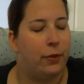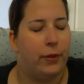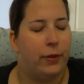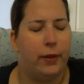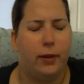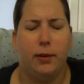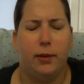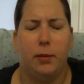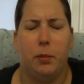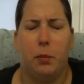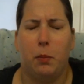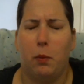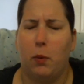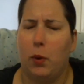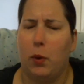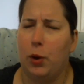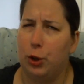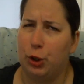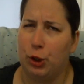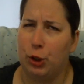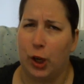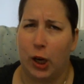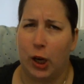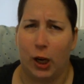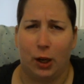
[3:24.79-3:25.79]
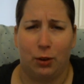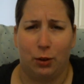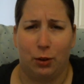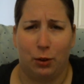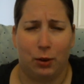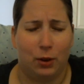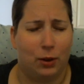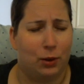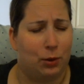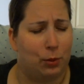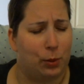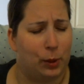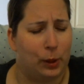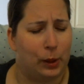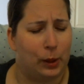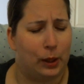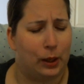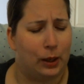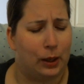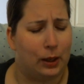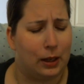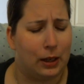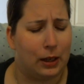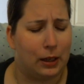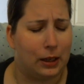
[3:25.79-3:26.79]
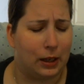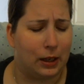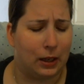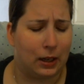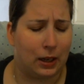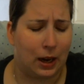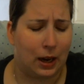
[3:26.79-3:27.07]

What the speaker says: This moisturizer is really good.